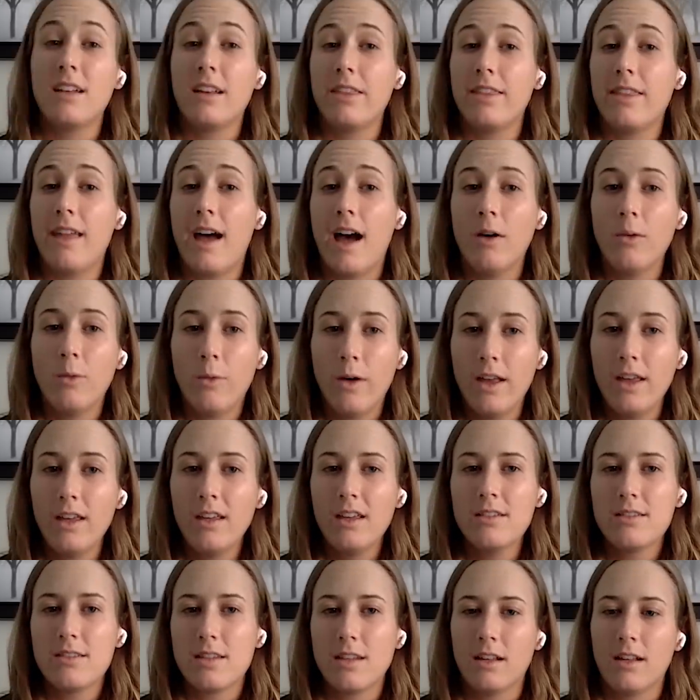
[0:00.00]
did it that way
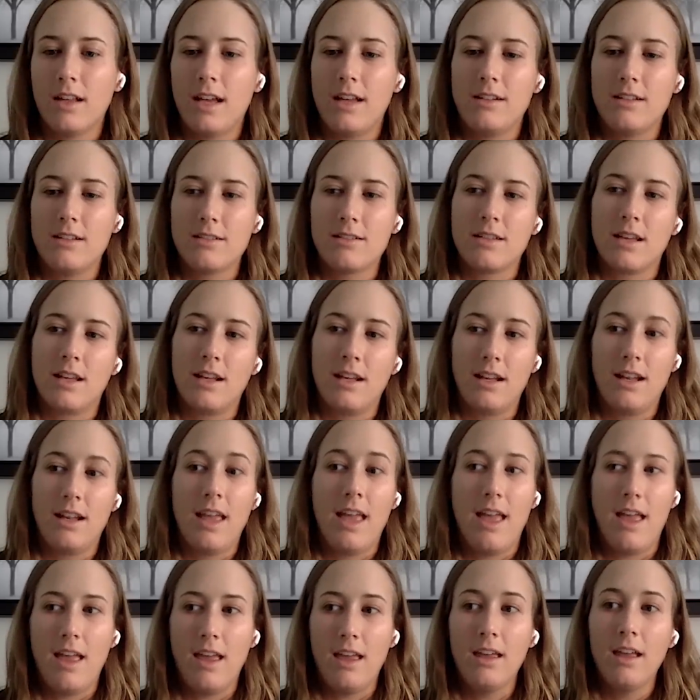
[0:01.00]
until i decided
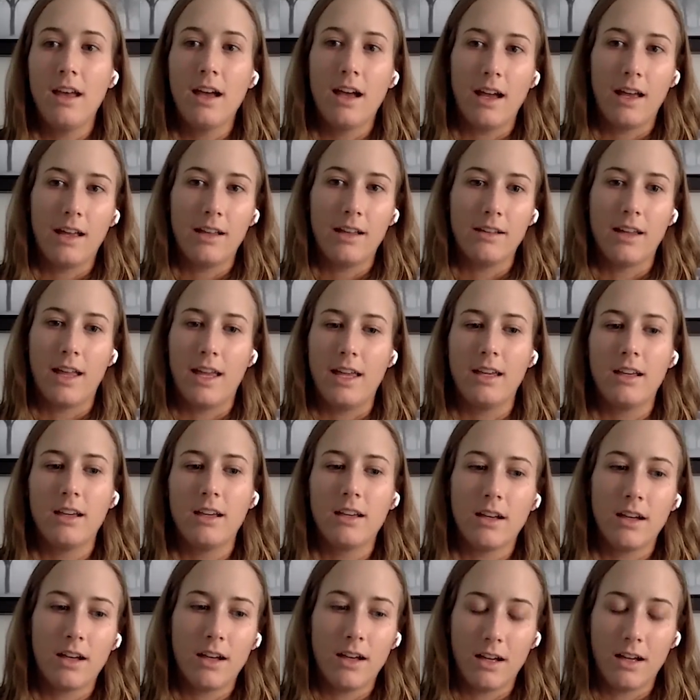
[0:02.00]
hey i like
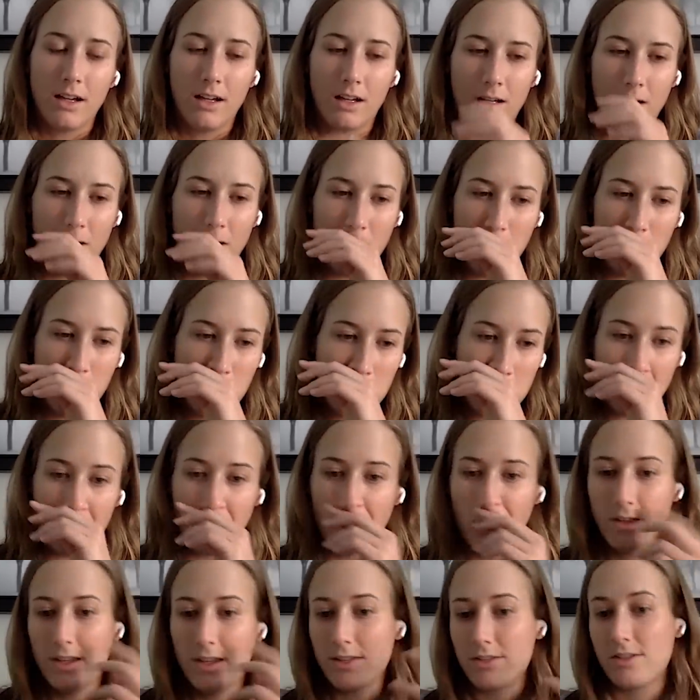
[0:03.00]
um, you
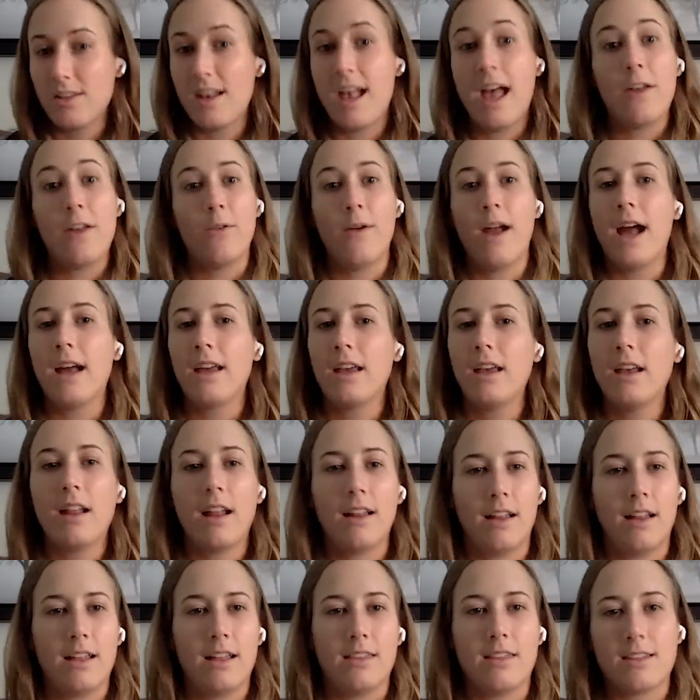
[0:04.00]
know this head racket
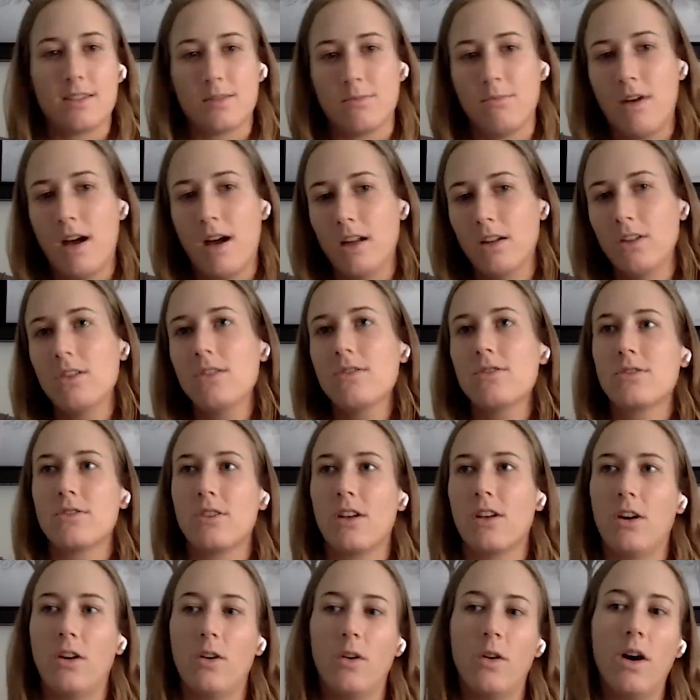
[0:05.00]
i like this model
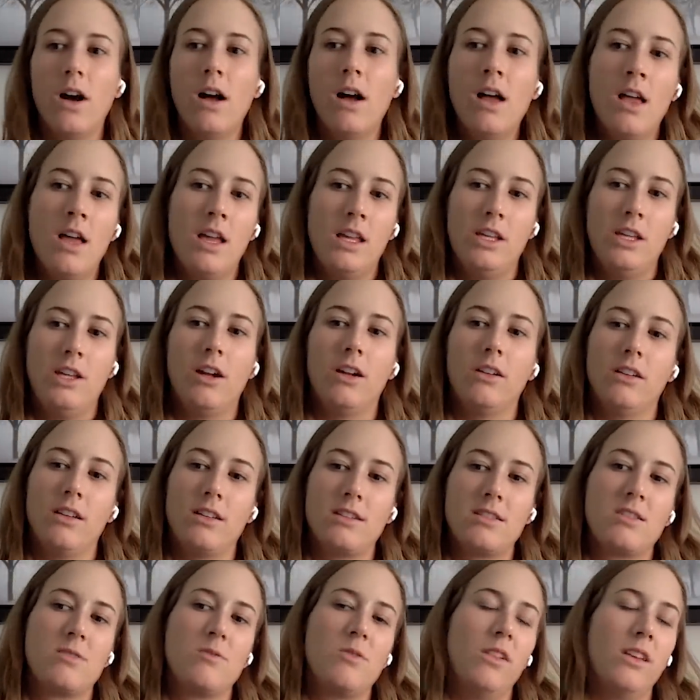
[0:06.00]
so so, you know,
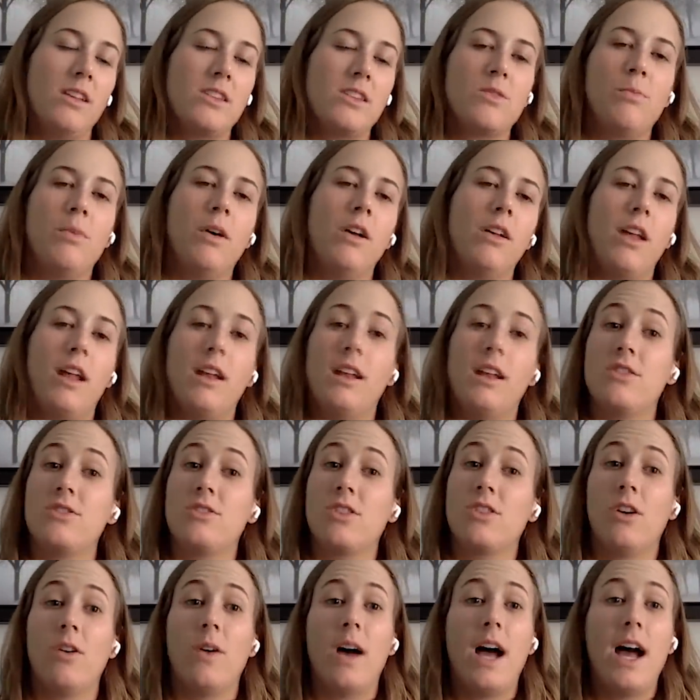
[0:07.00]
let's let's build on it.
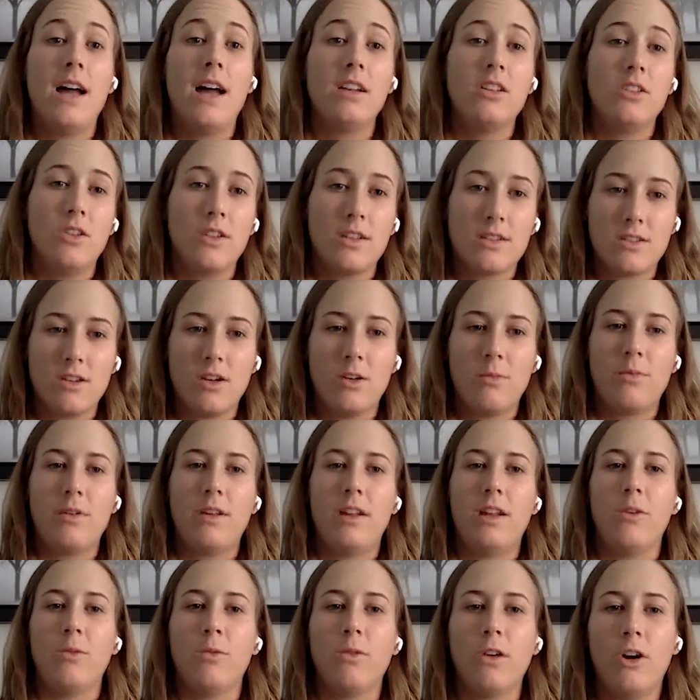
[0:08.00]
So at US
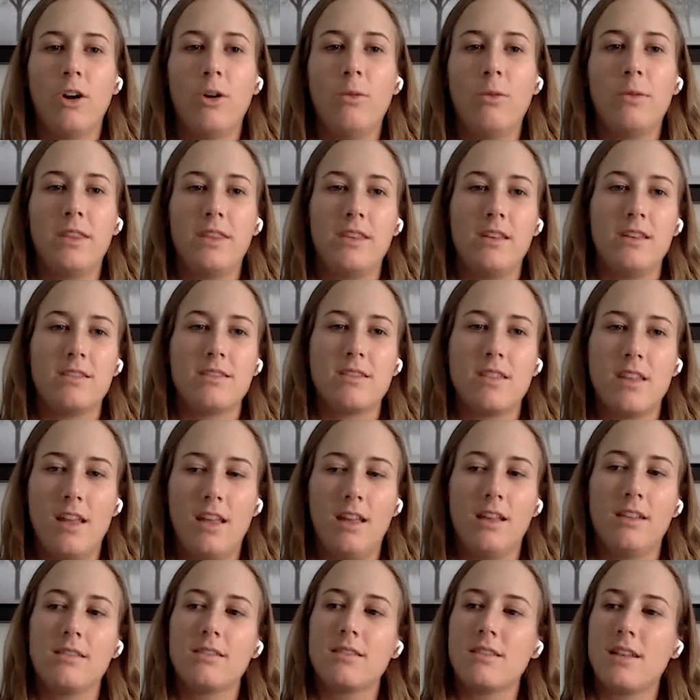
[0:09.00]
Open, at Rome, at these
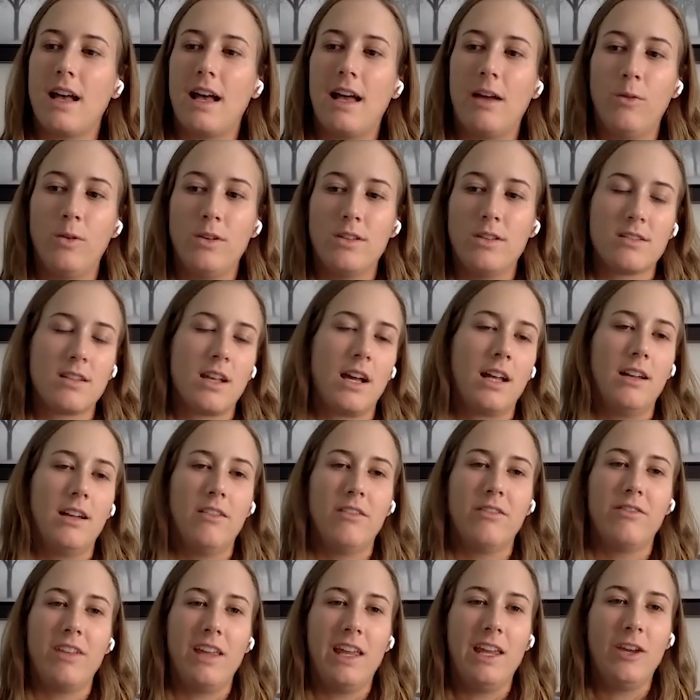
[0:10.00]
things, I was kind
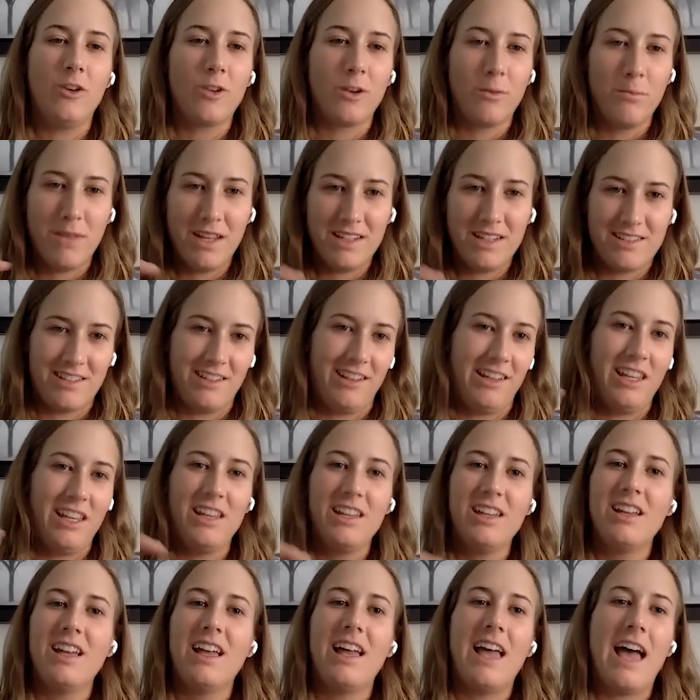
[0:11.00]
of
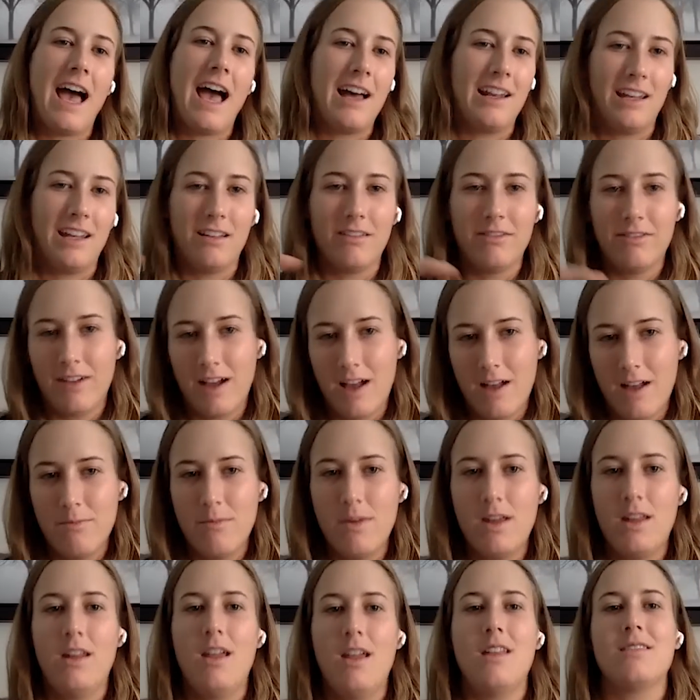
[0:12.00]
incrementally adding five
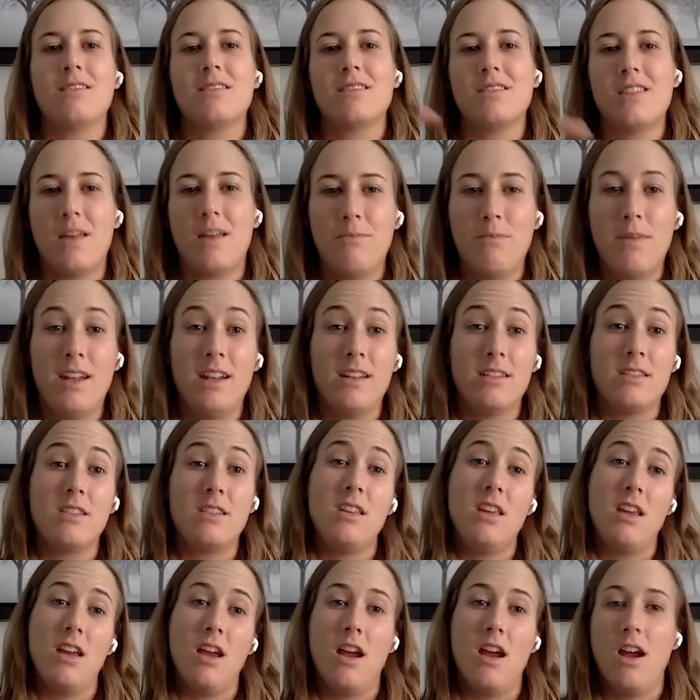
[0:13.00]
minutes, 10 minutes
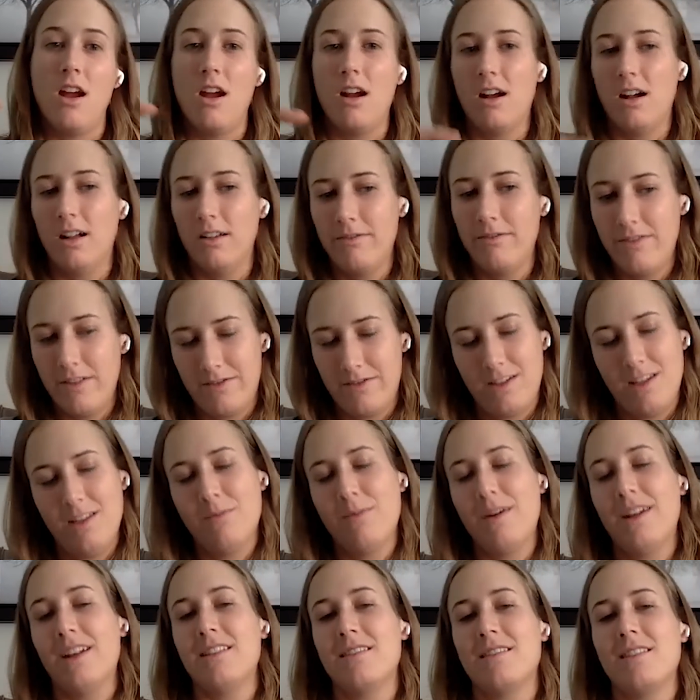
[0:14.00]
here, 15
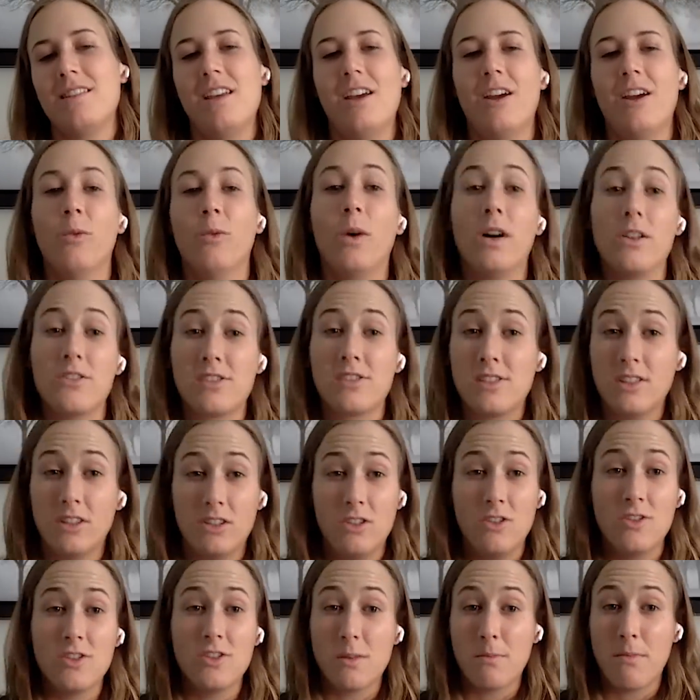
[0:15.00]
minutes here, while still
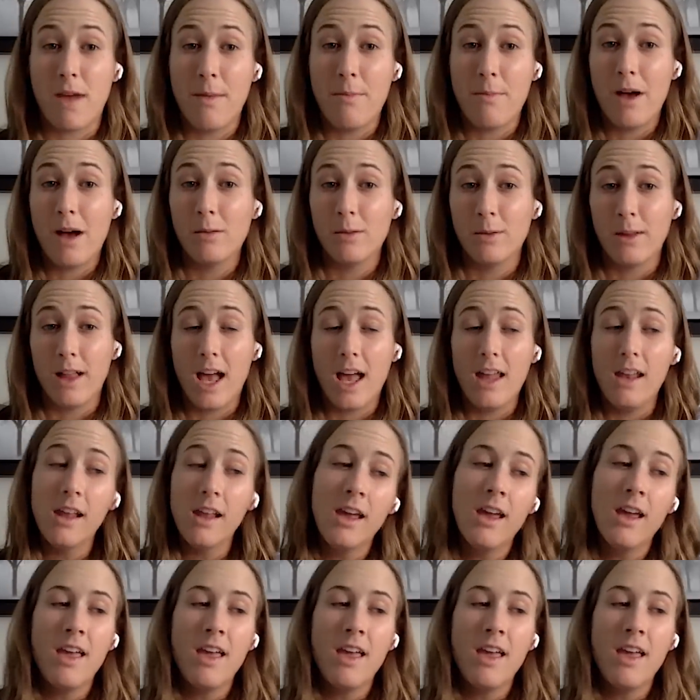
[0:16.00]
using my lot.